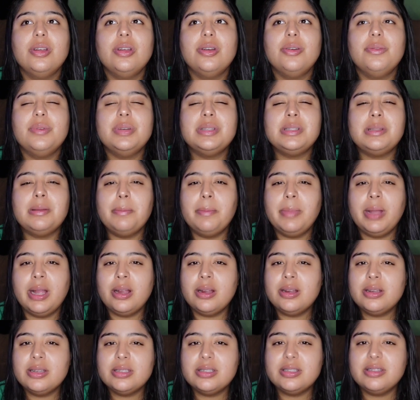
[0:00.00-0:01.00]
was
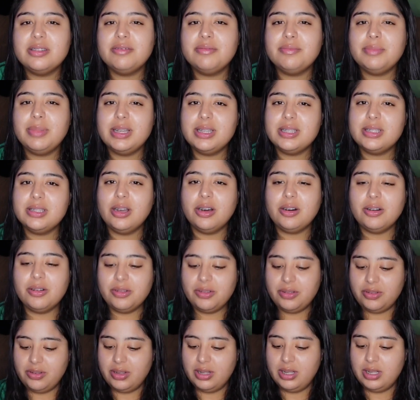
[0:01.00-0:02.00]
embarrassed of myself.
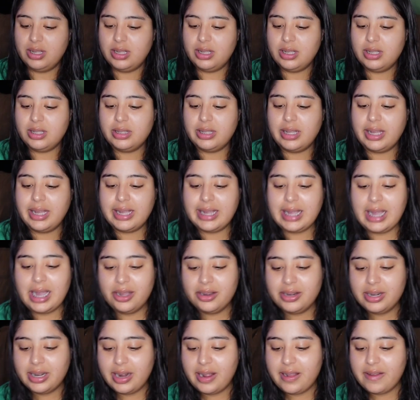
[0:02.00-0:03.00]
Like, how
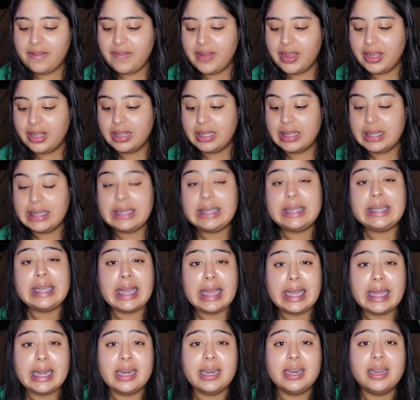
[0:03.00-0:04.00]
did I fail
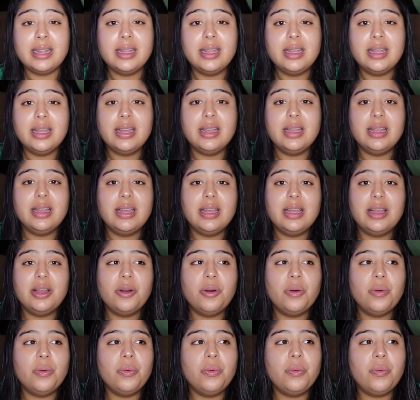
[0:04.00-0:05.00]
again?
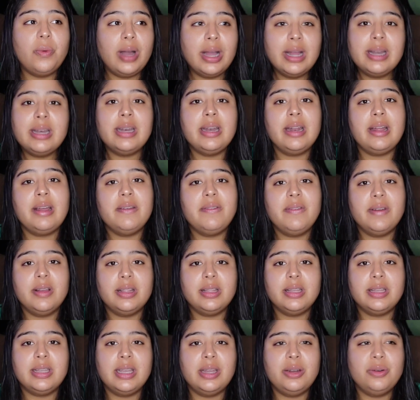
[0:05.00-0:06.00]
Why did I fail
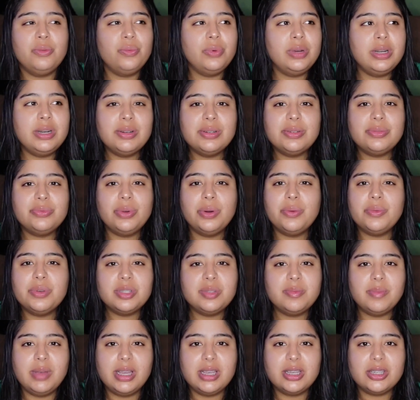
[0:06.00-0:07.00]
again? What
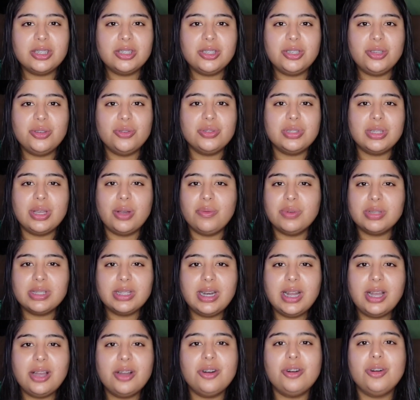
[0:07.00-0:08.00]
was my excuse? I
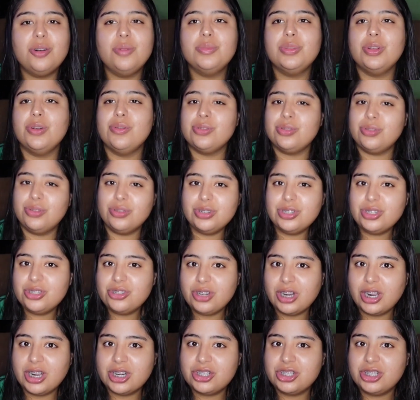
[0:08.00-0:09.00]
wasn't at home, there was no
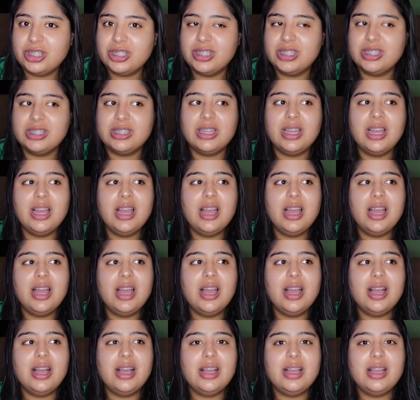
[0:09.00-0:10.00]
distractions,
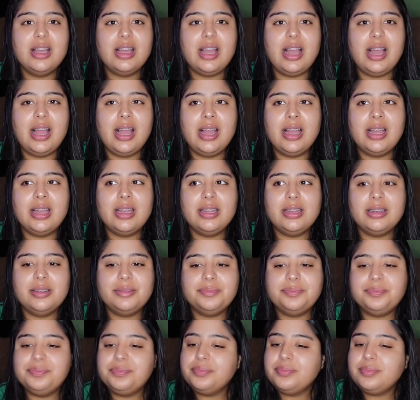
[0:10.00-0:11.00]
and